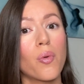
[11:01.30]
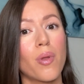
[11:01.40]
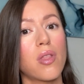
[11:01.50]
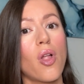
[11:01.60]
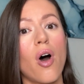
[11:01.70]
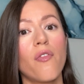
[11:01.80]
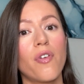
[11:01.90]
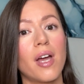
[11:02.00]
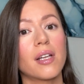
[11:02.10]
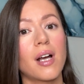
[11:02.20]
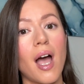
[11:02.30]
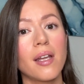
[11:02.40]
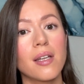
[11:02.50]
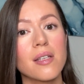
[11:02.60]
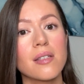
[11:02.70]
with love and
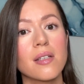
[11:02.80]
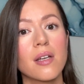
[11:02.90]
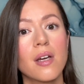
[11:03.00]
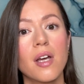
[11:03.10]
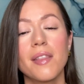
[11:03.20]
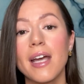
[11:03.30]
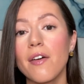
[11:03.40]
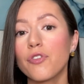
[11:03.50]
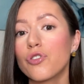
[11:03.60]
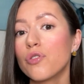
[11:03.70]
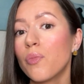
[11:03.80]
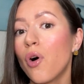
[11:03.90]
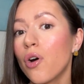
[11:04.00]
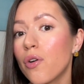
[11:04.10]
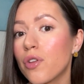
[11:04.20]
kindness, day after
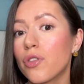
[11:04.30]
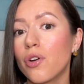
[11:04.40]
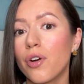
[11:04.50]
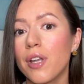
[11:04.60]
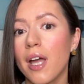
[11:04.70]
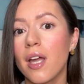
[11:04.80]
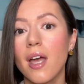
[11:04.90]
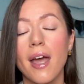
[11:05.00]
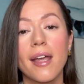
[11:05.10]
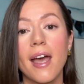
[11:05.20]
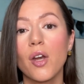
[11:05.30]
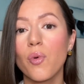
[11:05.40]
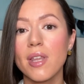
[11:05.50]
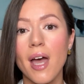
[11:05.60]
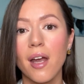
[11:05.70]
tomorrow, the third day, again
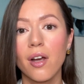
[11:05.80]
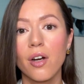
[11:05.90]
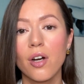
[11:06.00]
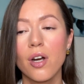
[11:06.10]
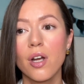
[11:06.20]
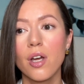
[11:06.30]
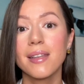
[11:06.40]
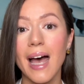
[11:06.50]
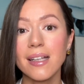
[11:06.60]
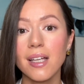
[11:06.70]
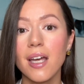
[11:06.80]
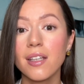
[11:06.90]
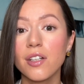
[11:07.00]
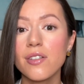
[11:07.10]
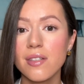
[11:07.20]
with anger. That
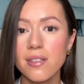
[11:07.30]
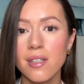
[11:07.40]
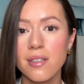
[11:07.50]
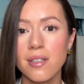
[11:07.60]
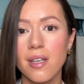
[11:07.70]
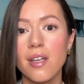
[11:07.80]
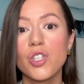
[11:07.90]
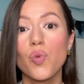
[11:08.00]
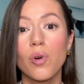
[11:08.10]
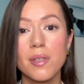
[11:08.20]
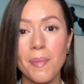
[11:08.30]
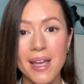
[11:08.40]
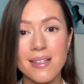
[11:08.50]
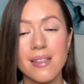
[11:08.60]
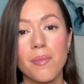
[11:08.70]
inconsistency, it's what
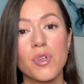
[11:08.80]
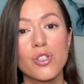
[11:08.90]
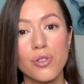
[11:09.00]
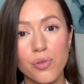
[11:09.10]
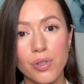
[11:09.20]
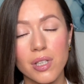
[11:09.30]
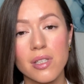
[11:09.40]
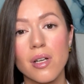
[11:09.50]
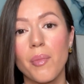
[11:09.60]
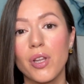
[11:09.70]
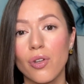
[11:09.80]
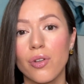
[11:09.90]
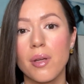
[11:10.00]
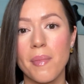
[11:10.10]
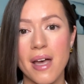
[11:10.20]
makes them student, but
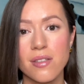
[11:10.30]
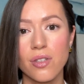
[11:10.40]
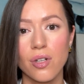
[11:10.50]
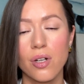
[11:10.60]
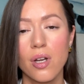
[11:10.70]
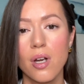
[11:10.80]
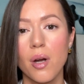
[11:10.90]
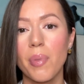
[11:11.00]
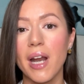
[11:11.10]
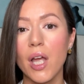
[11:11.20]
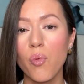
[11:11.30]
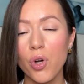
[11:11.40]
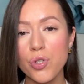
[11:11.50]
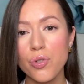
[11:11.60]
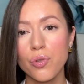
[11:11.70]
not the master. But I
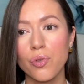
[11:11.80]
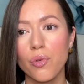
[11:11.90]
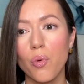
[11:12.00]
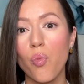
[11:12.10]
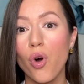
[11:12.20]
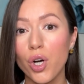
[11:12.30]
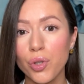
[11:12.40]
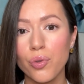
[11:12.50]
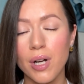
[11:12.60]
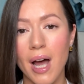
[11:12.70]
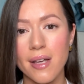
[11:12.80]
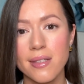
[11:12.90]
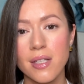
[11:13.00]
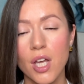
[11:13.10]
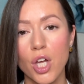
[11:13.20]
want to warn you
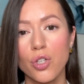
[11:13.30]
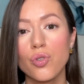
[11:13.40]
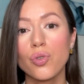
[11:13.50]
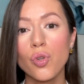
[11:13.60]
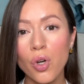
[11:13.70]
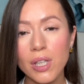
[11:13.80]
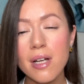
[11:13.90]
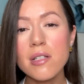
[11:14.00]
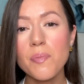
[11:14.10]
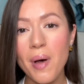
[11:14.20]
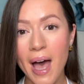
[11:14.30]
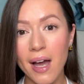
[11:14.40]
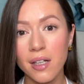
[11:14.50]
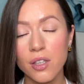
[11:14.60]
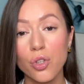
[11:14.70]
guys, do not
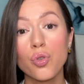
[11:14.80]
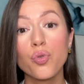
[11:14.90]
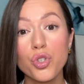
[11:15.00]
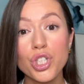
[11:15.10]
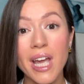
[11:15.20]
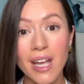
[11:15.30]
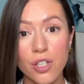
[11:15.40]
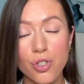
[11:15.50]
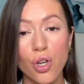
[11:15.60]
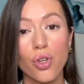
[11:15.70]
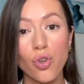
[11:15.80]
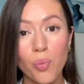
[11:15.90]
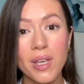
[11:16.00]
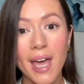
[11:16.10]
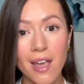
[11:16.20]
expect to change your
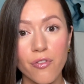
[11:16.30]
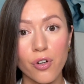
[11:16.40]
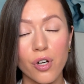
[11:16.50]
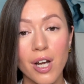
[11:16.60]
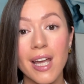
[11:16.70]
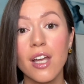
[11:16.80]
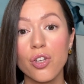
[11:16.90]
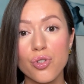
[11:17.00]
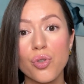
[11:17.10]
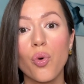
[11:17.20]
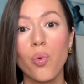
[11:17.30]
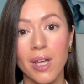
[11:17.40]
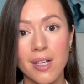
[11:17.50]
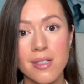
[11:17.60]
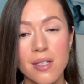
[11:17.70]
behavior in 2
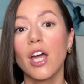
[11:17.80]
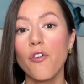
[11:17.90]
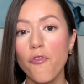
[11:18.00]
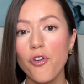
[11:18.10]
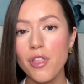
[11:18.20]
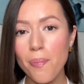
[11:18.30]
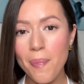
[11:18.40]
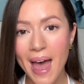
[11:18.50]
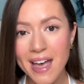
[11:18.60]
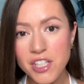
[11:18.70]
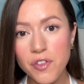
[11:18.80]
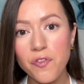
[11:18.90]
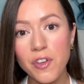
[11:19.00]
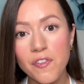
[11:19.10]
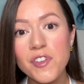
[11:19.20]
weeks. If for the past
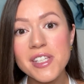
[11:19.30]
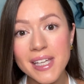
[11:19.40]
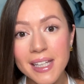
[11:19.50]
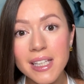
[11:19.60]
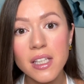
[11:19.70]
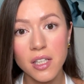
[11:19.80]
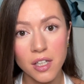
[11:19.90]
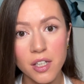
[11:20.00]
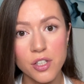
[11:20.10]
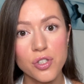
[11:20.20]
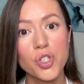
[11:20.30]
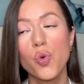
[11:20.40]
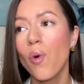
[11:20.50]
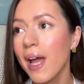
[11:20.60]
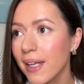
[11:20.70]
15 years,
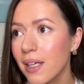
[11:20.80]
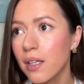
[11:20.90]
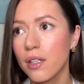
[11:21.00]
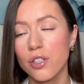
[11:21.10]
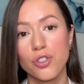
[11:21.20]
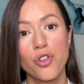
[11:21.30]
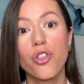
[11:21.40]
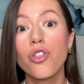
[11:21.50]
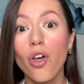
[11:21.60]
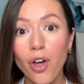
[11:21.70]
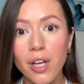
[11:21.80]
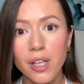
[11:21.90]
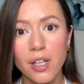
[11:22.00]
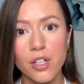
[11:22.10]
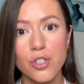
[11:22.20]
20 years, 30
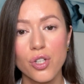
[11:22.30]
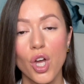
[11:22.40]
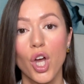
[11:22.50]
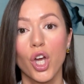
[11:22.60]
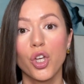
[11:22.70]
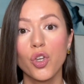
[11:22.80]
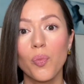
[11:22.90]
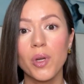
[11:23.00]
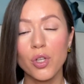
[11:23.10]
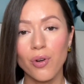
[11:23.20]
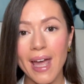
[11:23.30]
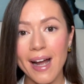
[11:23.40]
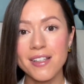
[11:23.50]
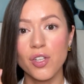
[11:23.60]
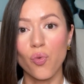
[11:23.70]
years, you've been
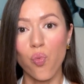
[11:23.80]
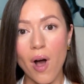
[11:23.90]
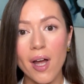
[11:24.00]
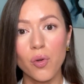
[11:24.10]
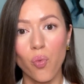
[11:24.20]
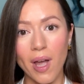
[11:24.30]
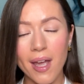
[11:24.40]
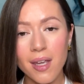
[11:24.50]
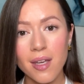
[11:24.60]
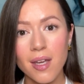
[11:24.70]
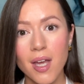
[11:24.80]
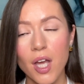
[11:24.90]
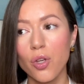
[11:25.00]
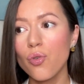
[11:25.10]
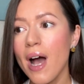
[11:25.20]
reacting one way,
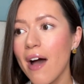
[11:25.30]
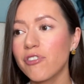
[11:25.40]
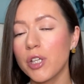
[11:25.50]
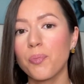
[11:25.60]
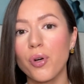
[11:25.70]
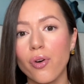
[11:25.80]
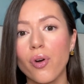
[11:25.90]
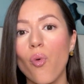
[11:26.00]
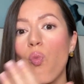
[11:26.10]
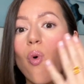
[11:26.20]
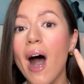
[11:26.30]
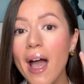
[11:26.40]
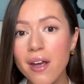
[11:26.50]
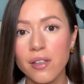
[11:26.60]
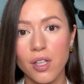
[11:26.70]
you have that program
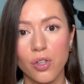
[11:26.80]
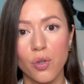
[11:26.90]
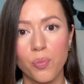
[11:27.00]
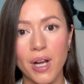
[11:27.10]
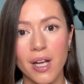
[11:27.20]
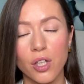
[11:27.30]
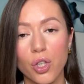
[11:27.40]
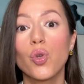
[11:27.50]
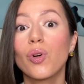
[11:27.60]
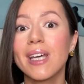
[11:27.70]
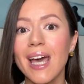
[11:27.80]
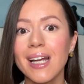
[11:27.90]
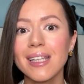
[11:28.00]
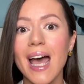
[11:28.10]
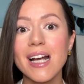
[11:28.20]
wired in your brain. You
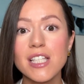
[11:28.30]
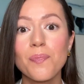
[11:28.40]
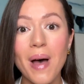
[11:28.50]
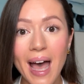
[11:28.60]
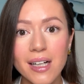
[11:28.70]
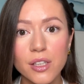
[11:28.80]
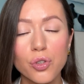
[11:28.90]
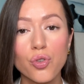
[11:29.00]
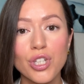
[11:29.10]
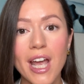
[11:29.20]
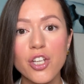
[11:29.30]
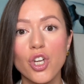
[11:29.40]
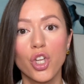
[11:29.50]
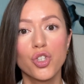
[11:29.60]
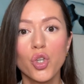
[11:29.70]
cannot expect to change
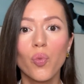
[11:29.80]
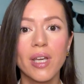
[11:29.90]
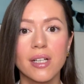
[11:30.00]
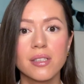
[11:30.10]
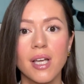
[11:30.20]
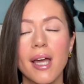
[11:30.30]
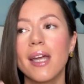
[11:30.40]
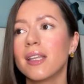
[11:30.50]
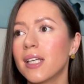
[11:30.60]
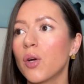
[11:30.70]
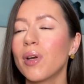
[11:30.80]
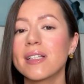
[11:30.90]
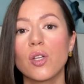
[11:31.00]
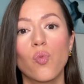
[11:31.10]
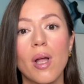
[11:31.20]
in 2 weeks, in 3
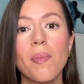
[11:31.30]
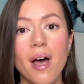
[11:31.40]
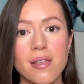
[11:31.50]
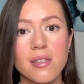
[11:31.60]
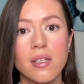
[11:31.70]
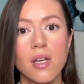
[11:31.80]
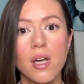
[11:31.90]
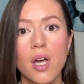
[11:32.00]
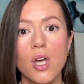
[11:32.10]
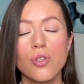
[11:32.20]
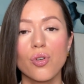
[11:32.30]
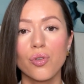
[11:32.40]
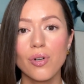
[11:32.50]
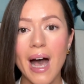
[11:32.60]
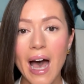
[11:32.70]
weeks, in 1 month. So
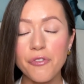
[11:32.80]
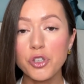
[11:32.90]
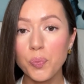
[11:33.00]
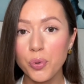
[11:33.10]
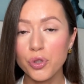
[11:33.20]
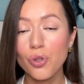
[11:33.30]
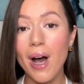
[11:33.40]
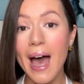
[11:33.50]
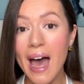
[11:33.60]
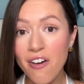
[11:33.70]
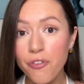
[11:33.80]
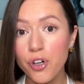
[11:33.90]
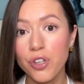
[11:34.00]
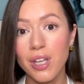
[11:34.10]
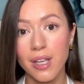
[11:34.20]
you have to put your
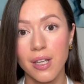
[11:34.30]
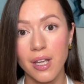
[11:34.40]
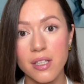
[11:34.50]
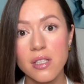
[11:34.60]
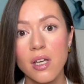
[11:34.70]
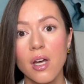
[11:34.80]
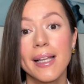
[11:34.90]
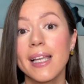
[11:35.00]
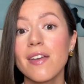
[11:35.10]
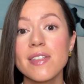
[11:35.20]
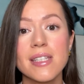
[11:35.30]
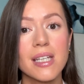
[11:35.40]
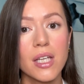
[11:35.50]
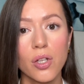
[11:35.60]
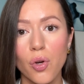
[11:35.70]
effort in it. Leave
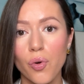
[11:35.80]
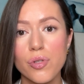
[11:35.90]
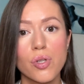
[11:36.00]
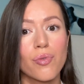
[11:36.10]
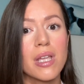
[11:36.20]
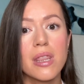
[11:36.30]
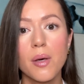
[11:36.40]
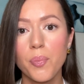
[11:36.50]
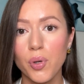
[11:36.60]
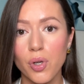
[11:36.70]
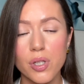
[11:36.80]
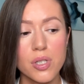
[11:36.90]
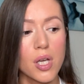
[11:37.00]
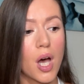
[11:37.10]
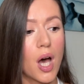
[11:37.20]
sticky notes, read the books,